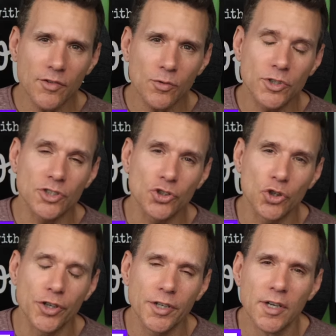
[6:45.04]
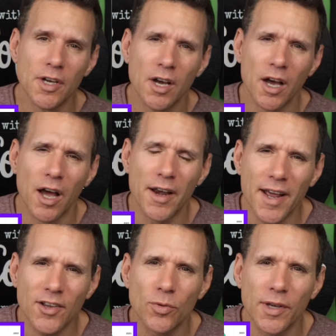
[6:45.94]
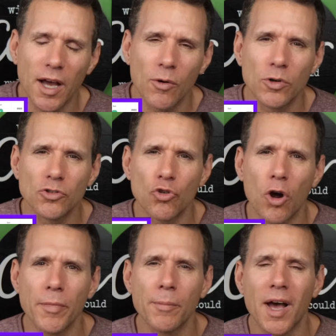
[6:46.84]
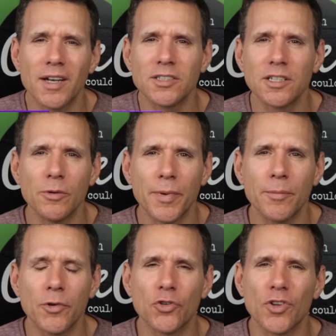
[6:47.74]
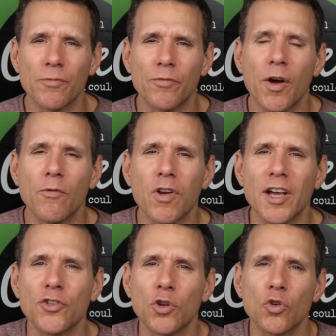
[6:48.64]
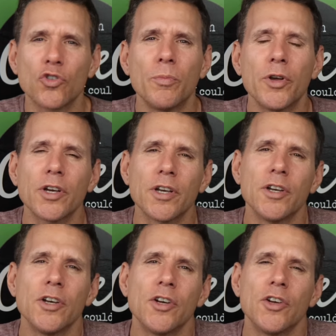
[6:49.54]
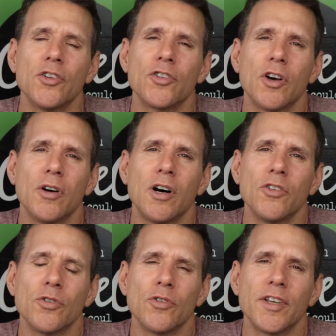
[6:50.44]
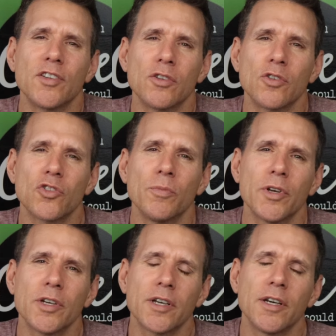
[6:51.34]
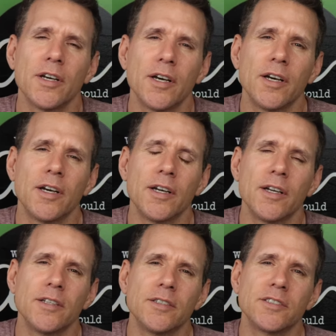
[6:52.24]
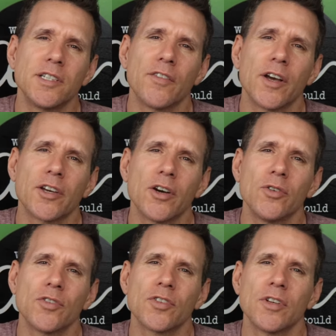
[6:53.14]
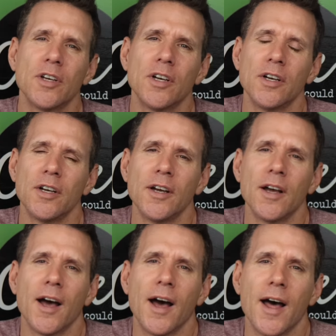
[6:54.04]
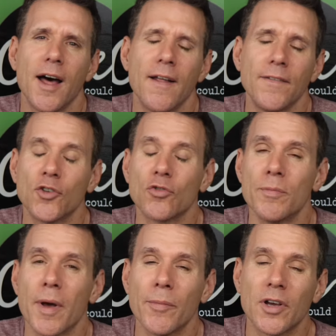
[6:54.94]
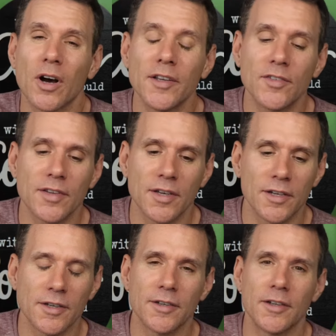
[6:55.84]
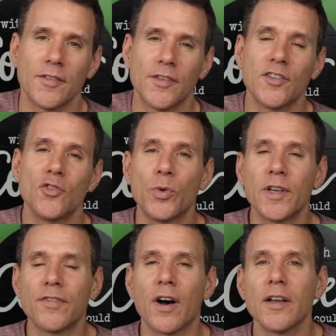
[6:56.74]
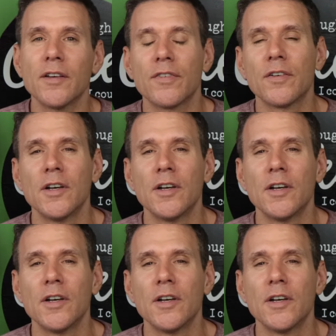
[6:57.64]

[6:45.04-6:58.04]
which is good. Next week, I will drop my mileage a little bit because I'm flying to Luxembourg. So I'll do a race in Luxembourg, see how that goes. And just remember, guys, this is week 5.